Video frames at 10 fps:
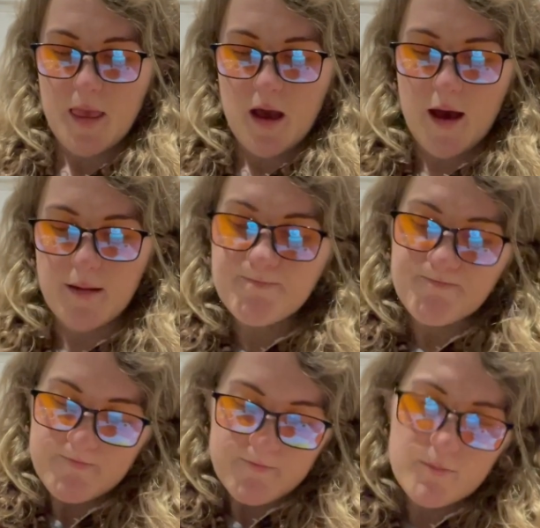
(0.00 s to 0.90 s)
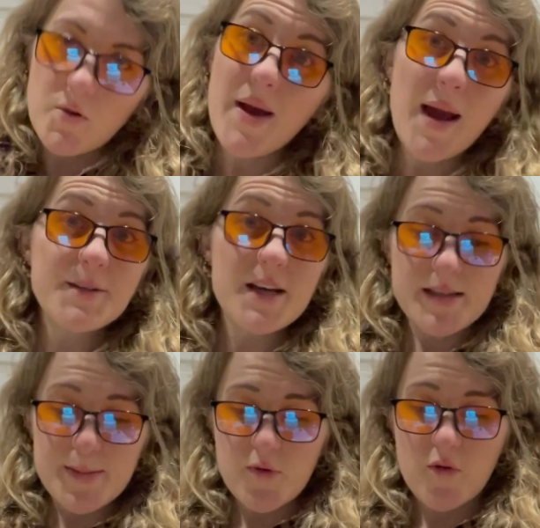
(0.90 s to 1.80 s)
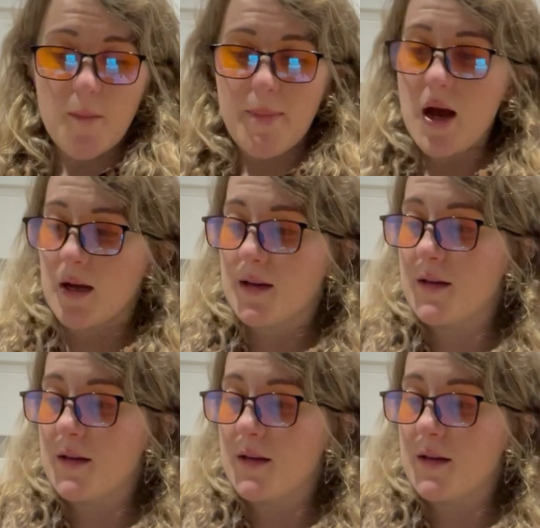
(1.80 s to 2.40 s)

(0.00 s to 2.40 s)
But my appetite seems to have come back.